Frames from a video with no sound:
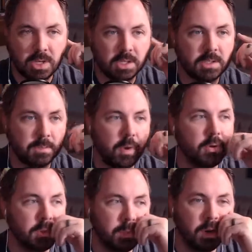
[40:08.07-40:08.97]
just
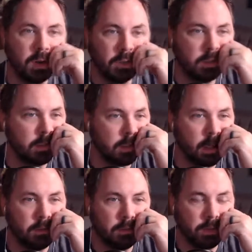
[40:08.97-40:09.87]
post-production
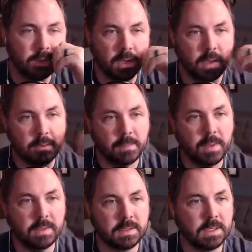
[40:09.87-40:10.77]
stuff is on my
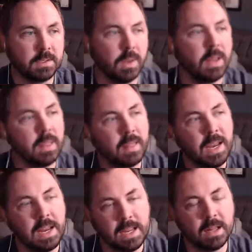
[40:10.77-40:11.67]
PC. So anything that
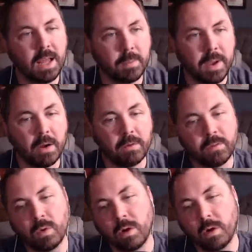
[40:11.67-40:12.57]
I need a lot of power
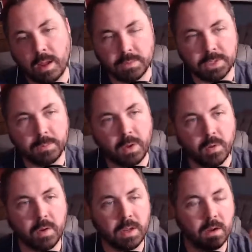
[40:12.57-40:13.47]
for, I'm jumping
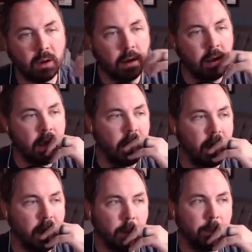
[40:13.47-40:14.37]
over here.
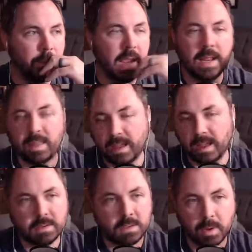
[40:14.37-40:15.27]
Anything
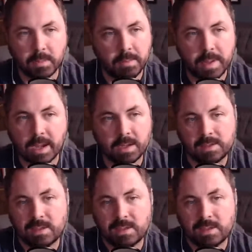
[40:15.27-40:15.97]
else, I'm on my Mac because I